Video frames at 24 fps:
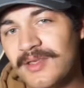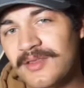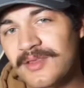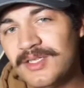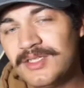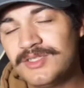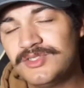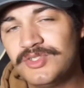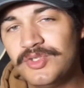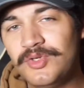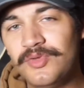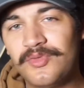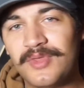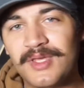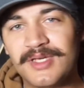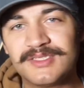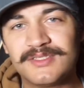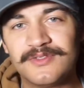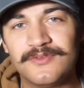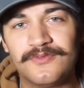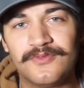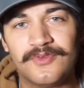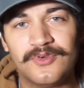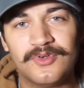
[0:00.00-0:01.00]
The
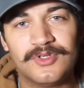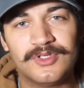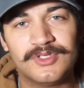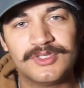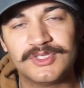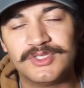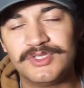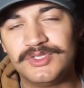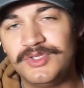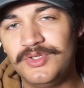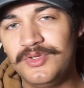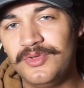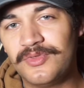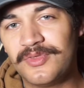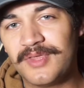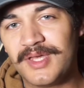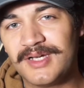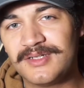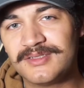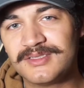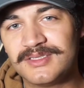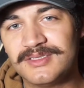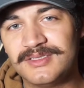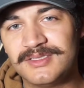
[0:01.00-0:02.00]
2004 to
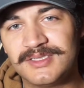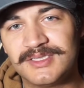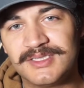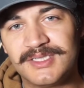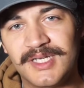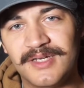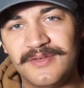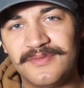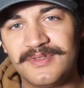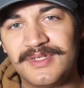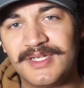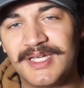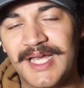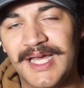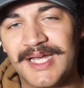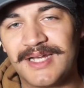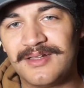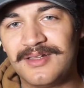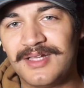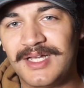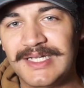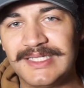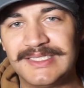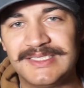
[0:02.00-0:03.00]
2007
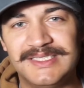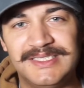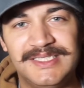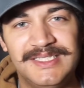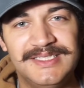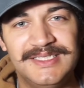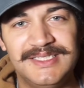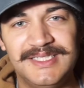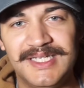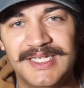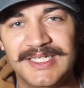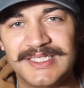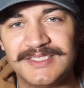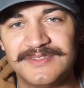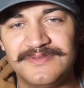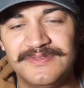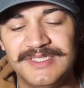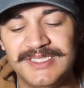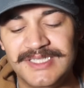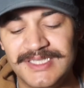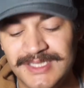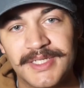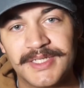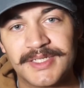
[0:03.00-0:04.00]
Cadillac
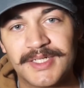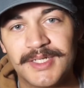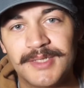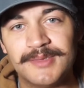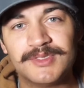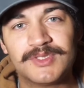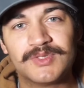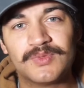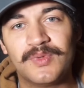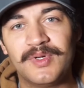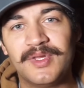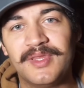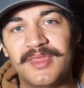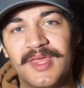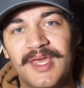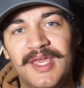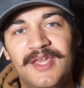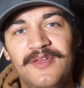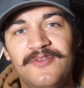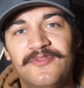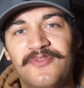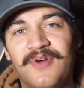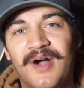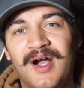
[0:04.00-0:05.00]
CTS-V comes with
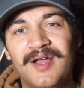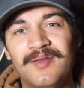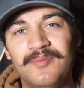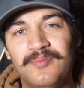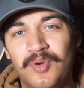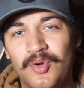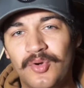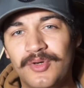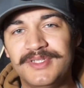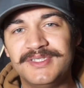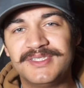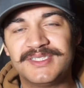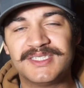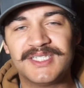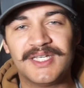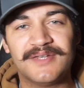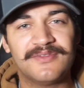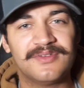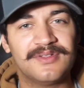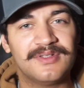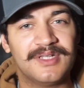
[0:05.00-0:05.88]
a 5.7